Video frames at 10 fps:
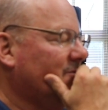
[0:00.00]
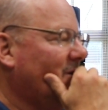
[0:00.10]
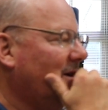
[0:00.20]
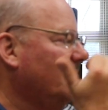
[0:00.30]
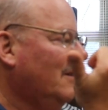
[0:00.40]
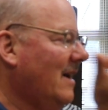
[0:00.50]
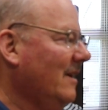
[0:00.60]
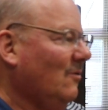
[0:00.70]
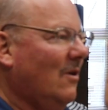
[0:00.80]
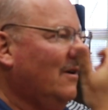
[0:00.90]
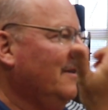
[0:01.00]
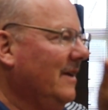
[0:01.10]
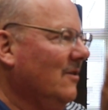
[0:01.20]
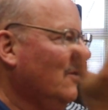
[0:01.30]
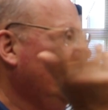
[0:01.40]
why the Lackawanna,
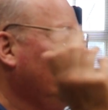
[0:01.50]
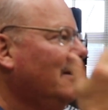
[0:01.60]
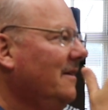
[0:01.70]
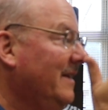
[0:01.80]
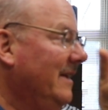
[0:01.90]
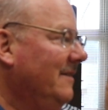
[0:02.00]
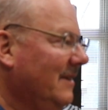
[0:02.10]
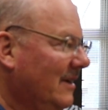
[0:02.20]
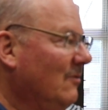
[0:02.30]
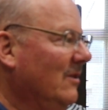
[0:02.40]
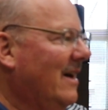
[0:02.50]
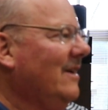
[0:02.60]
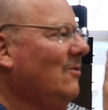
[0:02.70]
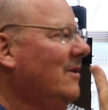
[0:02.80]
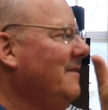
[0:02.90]
the Erie
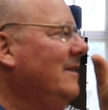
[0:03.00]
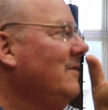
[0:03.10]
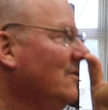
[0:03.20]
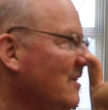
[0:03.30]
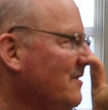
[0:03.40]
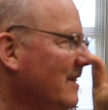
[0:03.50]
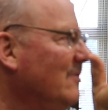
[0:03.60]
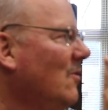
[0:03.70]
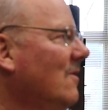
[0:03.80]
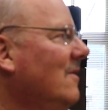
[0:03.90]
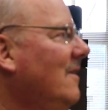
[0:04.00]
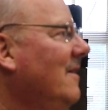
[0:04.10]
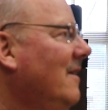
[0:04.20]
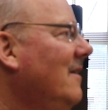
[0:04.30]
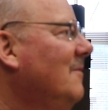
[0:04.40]
Lackawanna, they don't exist anymore
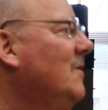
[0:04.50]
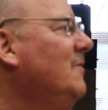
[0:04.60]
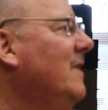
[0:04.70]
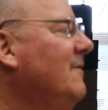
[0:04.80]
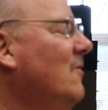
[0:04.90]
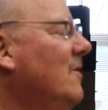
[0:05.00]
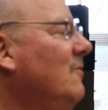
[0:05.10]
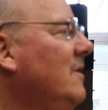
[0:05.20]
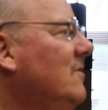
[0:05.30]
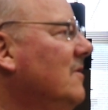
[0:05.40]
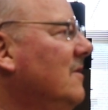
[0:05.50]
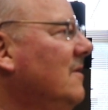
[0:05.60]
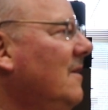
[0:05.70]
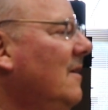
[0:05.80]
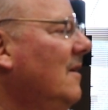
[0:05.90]
for that very reason.
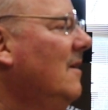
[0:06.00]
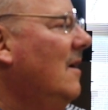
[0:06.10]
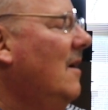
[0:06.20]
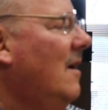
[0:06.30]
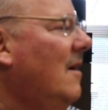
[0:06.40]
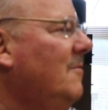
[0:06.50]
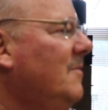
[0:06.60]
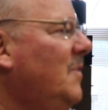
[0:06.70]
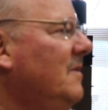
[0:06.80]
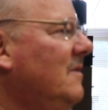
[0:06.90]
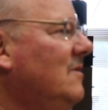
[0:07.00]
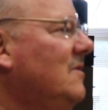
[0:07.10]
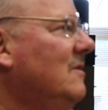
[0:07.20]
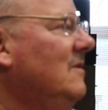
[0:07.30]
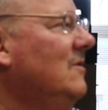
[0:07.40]
But
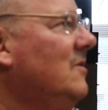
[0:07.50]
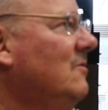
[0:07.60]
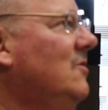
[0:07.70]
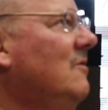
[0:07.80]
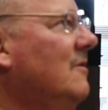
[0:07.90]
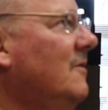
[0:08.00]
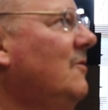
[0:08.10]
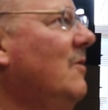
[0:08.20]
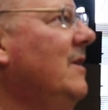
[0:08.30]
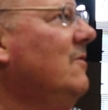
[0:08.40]
is there sort of a greater